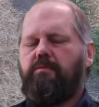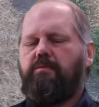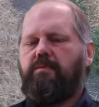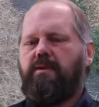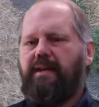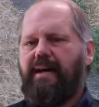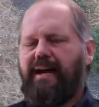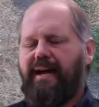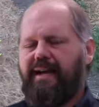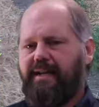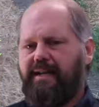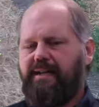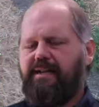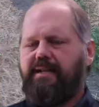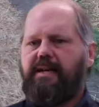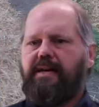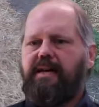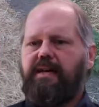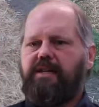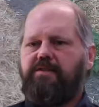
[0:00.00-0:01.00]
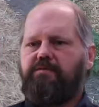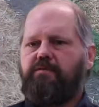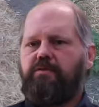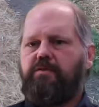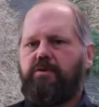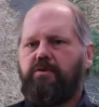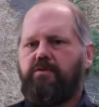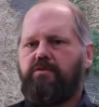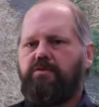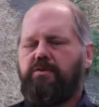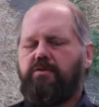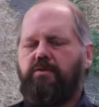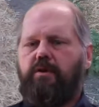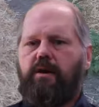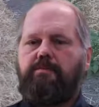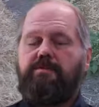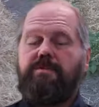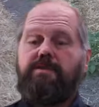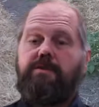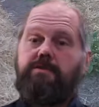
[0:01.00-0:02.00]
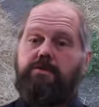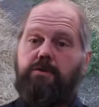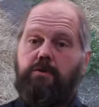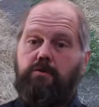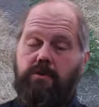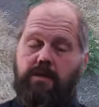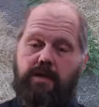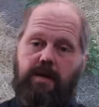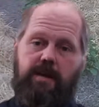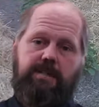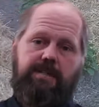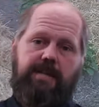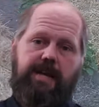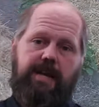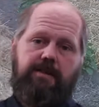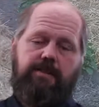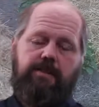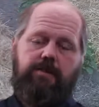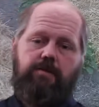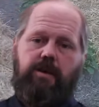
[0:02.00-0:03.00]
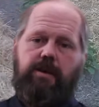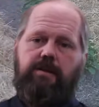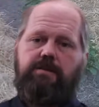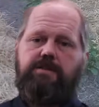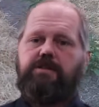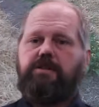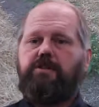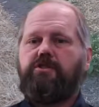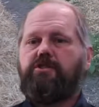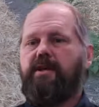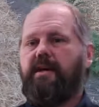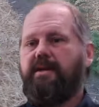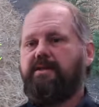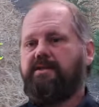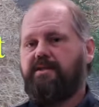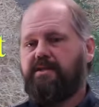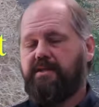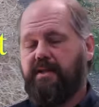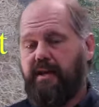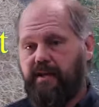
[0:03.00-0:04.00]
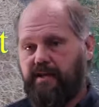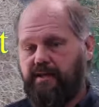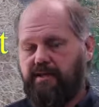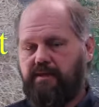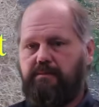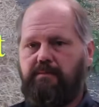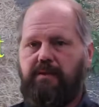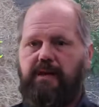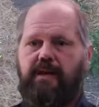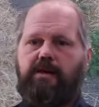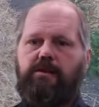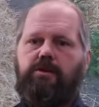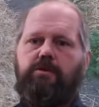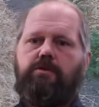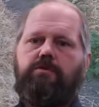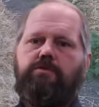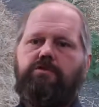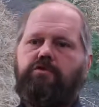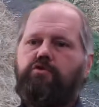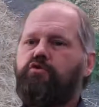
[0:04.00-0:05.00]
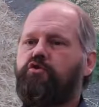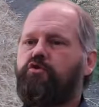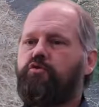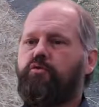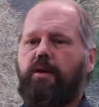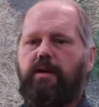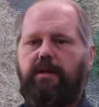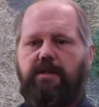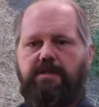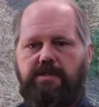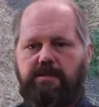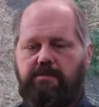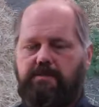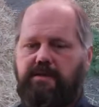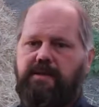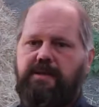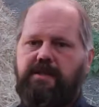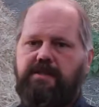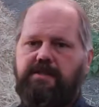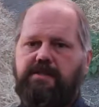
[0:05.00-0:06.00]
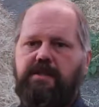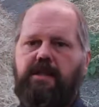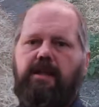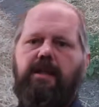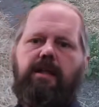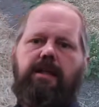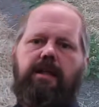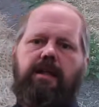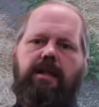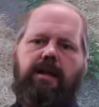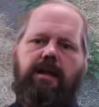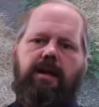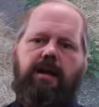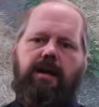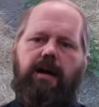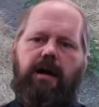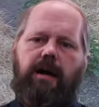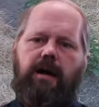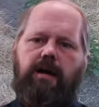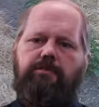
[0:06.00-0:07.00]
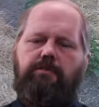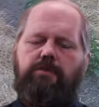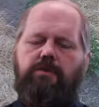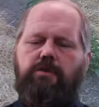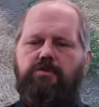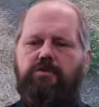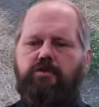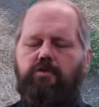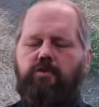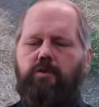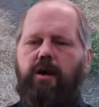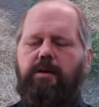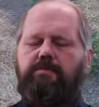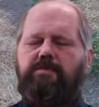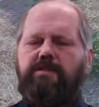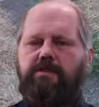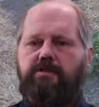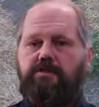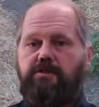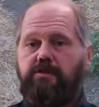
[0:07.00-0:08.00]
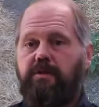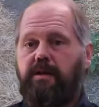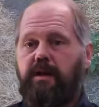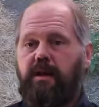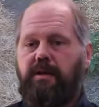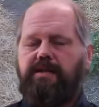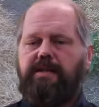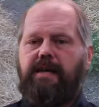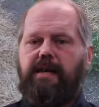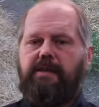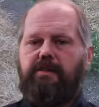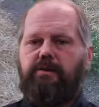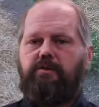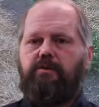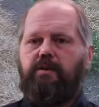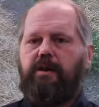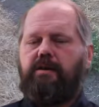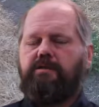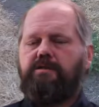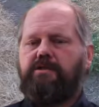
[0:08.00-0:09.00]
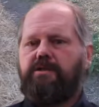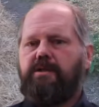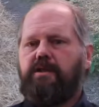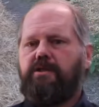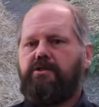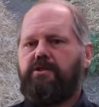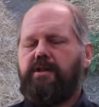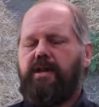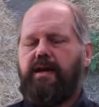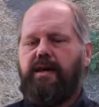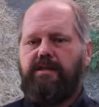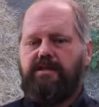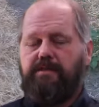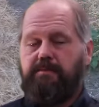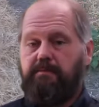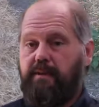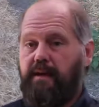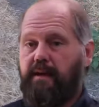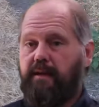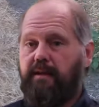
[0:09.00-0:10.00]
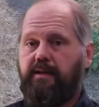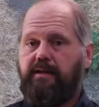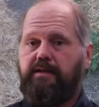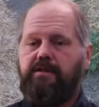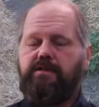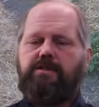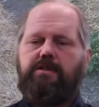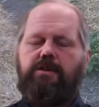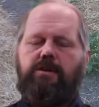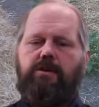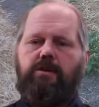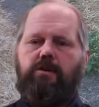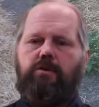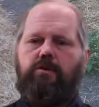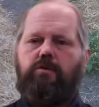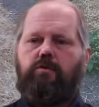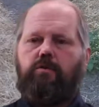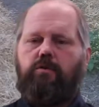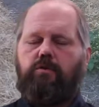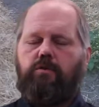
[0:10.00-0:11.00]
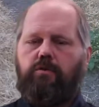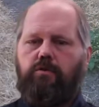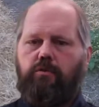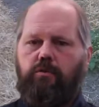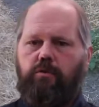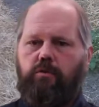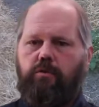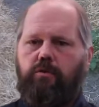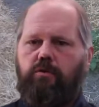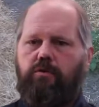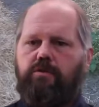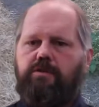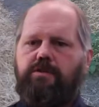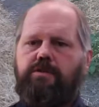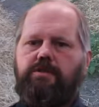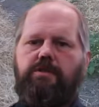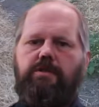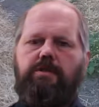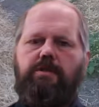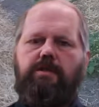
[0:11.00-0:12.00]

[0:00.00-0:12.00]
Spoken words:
90 days for those crops that don't contact the ground, such as stake tomatoes or trellised peas. For those crops that do contact the ground, such as melons or gourds,